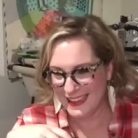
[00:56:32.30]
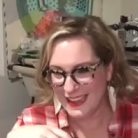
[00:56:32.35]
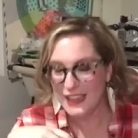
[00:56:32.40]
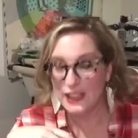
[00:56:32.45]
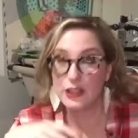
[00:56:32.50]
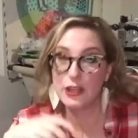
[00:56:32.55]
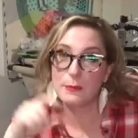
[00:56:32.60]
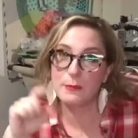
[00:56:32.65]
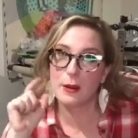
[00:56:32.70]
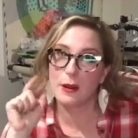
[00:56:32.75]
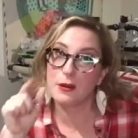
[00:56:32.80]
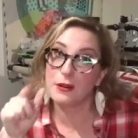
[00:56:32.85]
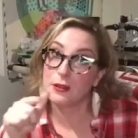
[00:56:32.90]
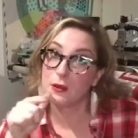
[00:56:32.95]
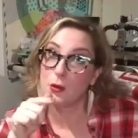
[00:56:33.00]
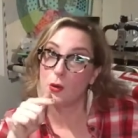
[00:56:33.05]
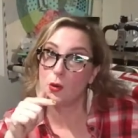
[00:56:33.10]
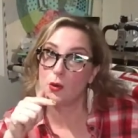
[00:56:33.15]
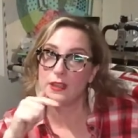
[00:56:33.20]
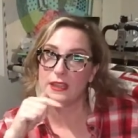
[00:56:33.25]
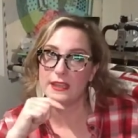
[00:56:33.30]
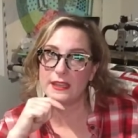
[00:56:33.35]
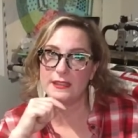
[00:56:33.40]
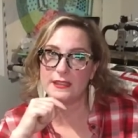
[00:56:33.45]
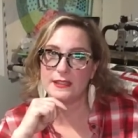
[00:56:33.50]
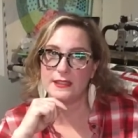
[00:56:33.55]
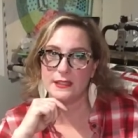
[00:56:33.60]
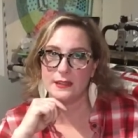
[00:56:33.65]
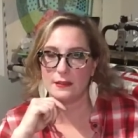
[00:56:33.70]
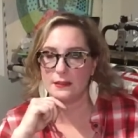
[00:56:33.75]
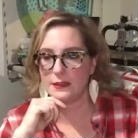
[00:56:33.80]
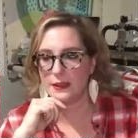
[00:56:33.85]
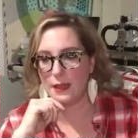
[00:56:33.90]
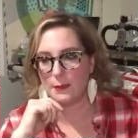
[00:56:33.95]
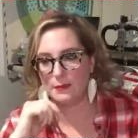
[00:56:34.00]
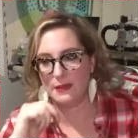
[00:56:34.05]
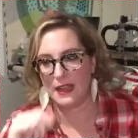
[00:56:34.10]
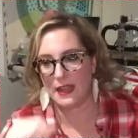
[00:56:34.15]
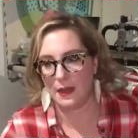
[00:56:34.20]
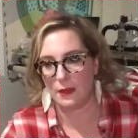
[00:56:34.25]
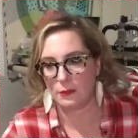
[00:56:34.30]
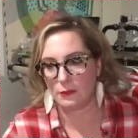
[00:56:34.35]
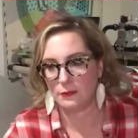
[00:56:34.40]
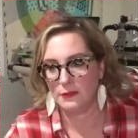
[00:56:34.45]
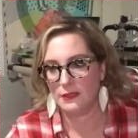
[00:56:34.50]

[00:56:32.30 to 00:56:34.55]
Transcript: You're part of the cool kids club now.